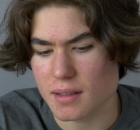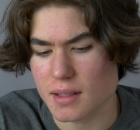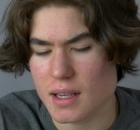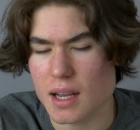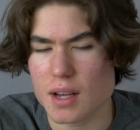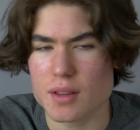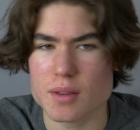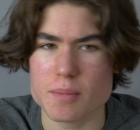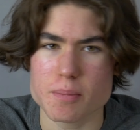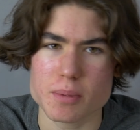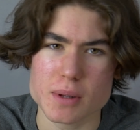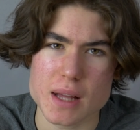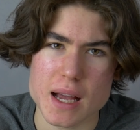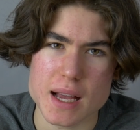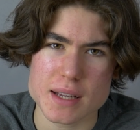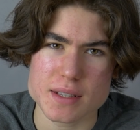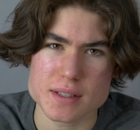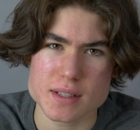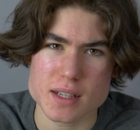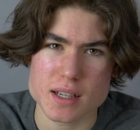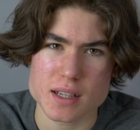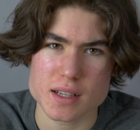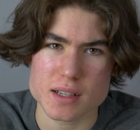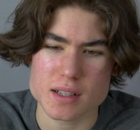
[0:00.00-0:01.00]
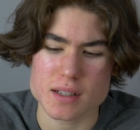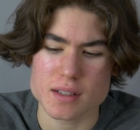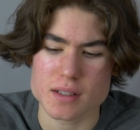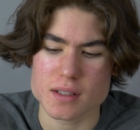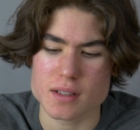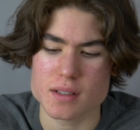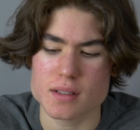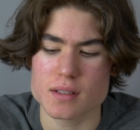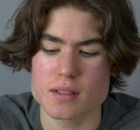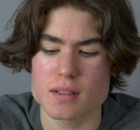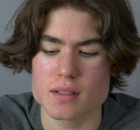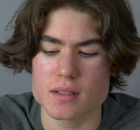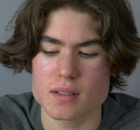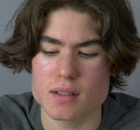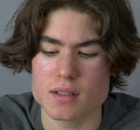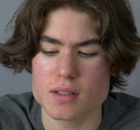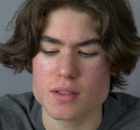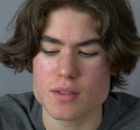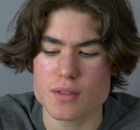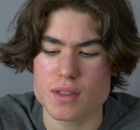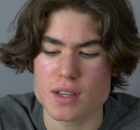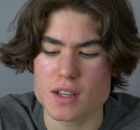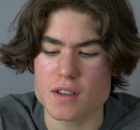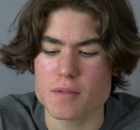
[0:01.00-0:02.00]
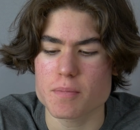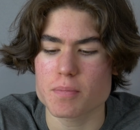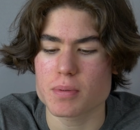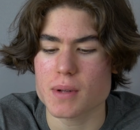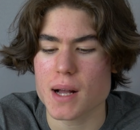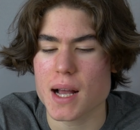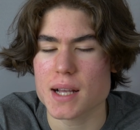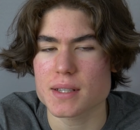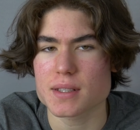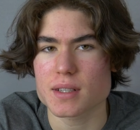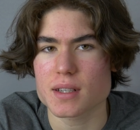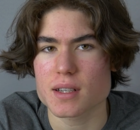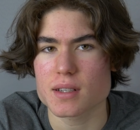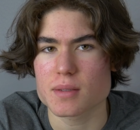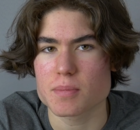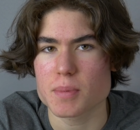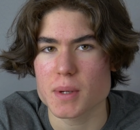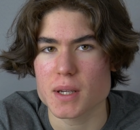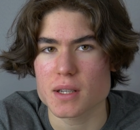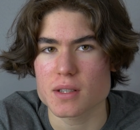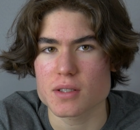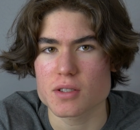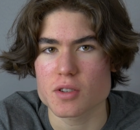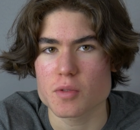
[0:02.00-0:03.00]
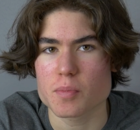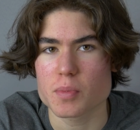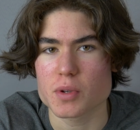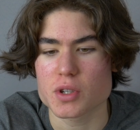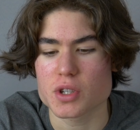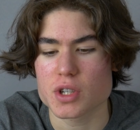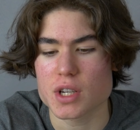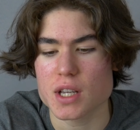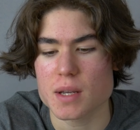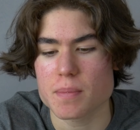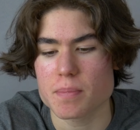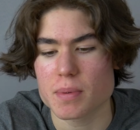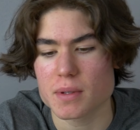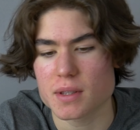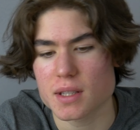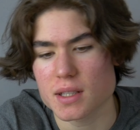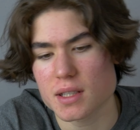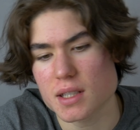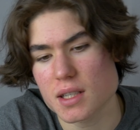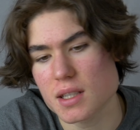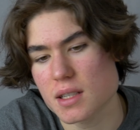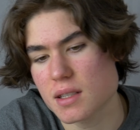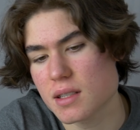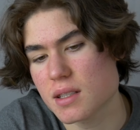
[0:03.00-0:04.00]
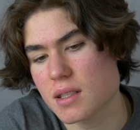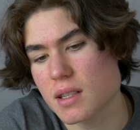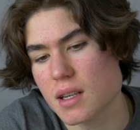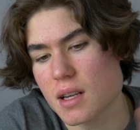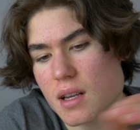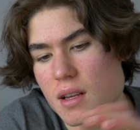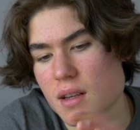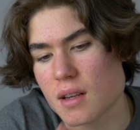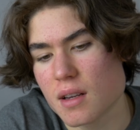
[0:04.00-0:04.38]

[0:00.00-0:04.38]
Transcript: Now the plastic, you think of plastic as being super cheap, but this is